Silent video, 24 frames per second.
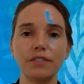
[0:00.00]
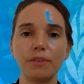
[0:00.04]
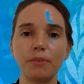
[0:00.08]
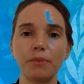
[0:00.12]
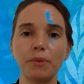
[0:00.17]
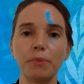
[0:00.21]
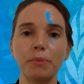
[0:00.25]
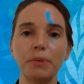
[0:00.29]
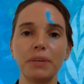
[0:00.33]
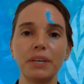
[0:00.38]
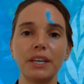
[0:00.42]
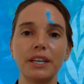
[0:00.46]
from
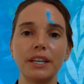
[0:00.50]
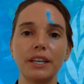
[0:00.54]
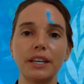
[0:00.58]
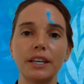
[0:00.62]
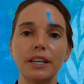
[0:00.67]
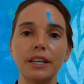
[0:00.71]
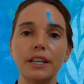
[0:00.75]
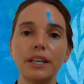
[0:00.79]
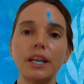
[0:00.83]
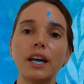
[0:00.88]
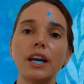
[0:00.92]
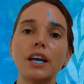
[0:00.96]
the
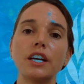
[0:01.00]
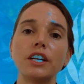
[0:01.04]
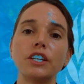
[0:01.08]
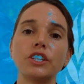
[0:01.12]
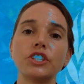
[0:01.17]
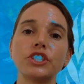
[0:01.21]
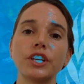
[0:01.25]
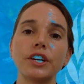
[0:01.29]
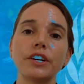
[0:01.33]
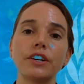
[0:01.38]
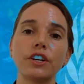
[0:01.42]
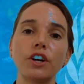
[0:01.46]
beginning
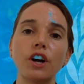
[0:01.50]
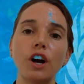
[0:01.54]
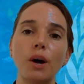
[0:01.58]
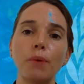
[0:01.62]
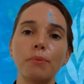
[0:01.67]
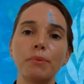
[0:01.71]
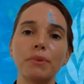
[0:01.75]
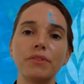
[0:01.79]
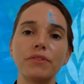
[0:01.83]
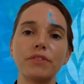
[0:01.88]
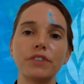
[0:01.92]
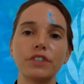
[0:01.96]
shared a
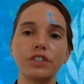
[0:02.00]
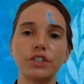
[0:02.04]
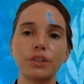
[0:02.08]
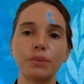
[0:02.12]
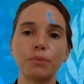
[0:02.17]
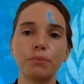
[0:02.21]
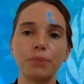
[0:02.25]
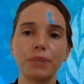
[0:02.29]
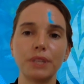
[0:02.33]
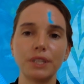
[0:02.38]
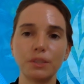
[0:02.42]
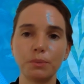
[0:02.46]
common
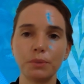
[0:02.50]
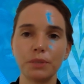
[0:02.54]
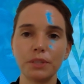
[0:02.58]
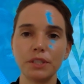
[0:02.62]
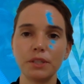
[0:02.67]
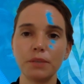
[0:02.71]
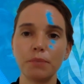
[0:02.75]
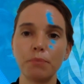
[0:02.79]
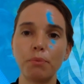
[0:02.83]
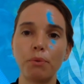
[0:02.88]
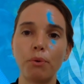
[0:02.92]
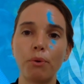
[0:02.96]
vision, plus were
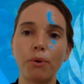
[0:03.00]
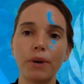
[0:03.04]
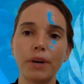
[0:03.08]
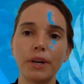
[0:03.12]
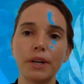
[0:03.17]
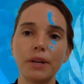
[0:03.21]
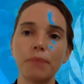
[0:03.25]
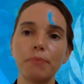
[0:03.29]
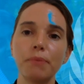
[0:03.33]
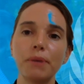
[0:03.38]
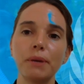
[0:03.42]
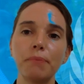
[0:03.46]

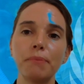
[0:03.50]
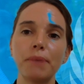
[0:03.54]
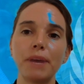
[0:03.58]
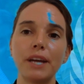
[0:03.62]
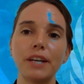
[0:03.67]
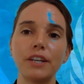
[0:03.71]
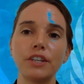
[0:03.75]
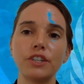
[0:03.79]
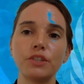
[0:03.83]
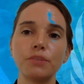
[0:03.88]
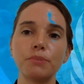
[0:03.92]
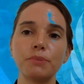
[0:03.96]
supported by
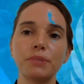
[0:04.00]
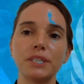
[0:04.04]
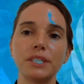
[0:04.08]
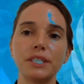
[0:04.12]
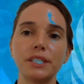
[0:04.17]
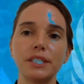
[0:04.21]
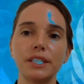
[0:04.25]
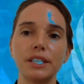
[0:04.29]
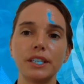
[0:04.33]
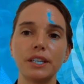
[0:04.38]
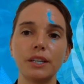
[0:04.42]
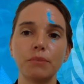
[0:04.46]
management
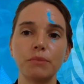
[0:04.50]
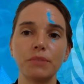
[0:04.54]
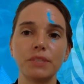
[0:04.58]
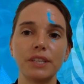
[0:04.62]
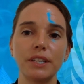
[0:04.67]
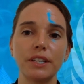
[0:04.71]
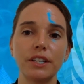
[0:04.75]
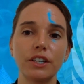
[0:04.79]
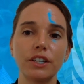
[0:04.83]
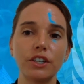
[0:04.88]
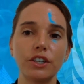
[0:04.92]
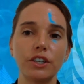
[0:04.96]
teams
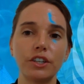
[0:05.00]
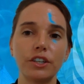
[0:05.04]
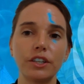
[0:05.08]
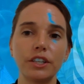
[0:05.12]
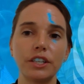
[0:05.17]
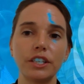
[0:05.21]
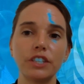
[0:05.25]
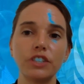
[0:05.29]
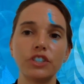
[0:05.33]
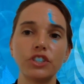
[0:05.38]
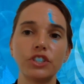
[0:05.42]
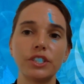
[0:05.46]
that
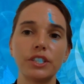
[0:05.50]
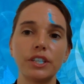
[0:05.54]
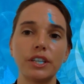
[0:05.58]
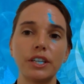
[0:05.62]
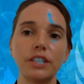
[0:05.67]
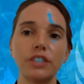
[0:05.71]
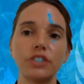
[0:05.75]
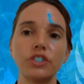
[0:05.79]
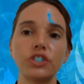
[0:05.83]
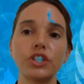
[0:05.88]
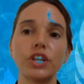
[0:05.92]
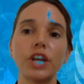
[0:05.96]
encouraged
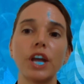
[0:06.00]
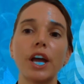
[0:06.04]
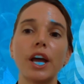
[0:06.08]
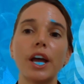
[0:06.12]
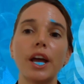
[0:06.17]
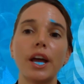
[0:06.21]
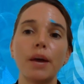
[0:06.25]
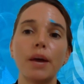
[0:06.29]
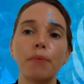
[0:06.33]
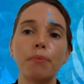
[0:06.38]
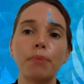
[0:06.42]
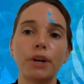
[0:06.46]
such
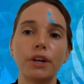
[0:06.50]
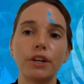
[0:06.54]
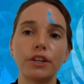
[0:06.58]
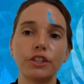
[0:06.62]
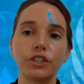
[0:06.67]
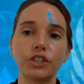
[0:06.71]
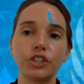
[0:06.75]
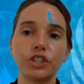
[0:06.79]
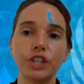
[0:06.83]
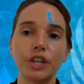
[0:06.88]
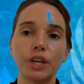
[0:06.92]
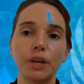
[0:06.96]

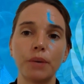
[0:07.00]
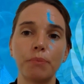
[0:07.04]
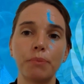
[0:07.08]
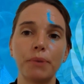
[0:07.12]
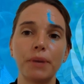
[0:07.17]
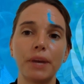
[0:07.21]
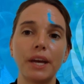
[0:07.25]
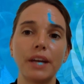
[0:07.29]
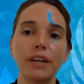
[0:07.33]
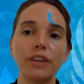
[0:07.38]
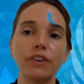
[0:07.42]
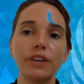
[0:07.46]
partnership
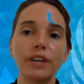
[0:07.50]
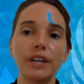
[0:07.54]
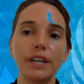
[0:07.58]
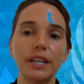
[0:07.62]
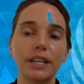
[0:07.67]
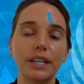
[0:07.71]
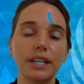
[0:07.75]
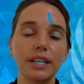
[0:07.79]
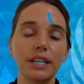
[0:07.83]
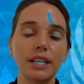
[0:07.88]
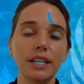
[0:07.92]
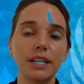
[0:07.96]
and
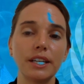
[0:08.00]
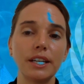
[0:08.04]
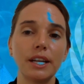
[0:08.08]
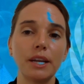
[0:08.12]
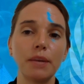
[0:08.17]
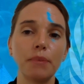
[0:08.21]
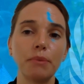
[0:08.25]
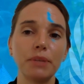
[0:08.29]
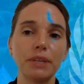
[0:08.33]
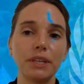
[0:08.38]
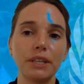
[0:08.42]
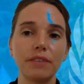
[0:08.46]
created an
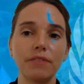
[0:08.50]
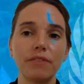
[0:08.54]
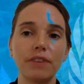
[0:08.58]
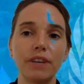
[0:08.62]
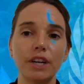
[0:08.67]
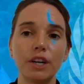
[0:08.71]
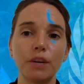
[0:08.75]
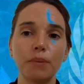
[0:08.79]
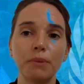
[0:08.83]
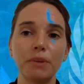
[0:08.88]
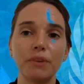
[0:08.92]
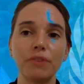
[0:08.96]
enabling
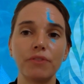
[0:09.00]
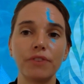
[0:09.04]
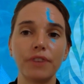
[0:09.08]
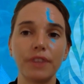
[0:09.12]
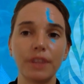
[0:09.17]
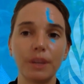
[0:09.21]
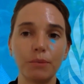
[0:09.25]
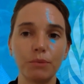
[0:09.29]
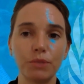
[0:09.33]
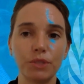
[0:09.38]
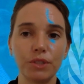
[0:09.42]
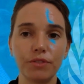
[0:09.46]
environment for
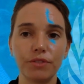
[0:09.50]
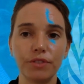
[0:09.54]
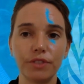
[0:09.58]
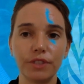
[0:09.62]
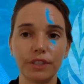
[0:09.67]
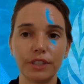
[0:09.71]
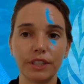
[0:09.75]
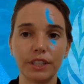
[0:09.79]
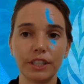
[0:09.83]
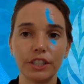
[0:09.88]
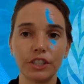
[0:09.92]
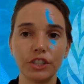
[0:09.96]
them to
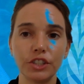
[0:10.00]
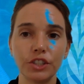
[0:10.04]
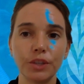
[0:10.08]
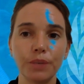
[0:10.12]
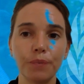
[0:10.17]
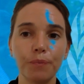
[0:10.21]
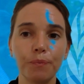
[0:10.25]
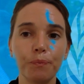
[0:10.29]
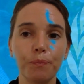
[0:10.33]
flourish.